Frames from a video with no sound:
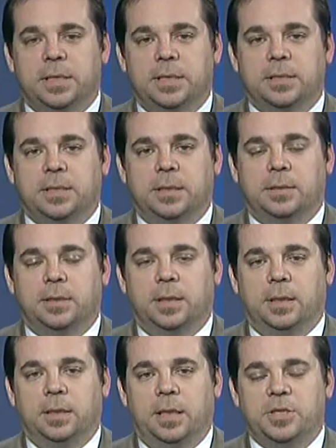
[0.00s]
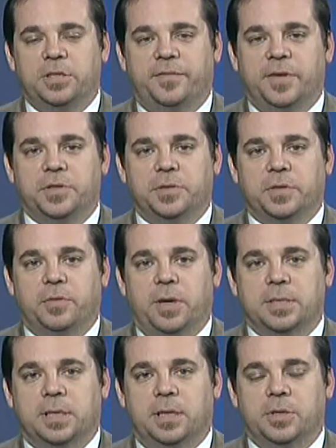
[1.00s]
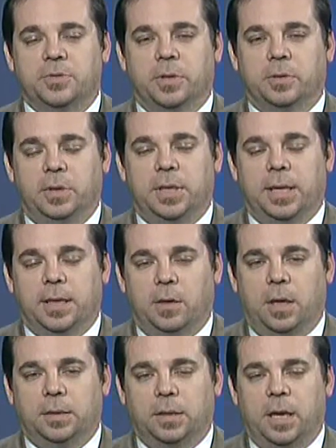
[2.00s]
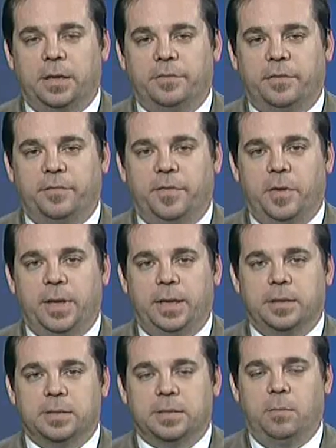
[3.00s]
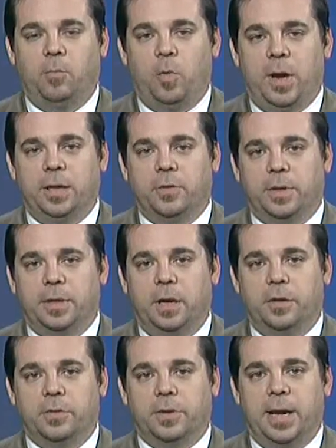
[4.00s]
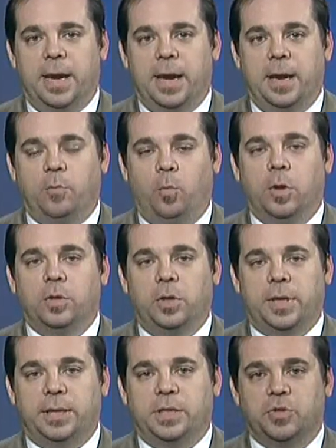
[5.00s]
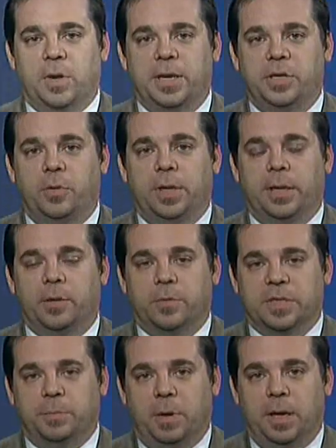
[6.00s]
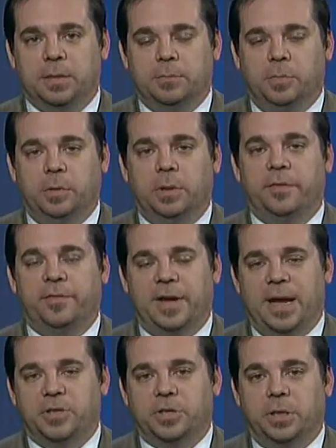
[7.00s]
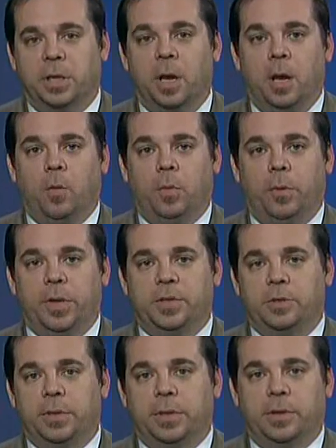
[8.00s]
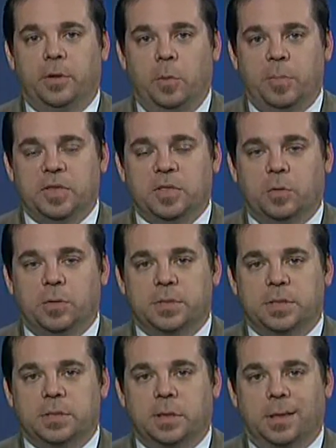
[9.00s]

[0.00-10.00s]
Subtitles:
that election officials across the country are looking at online voting in some way or another, and we're looking to try to do it in a responsible fashion. We want to do it in an open source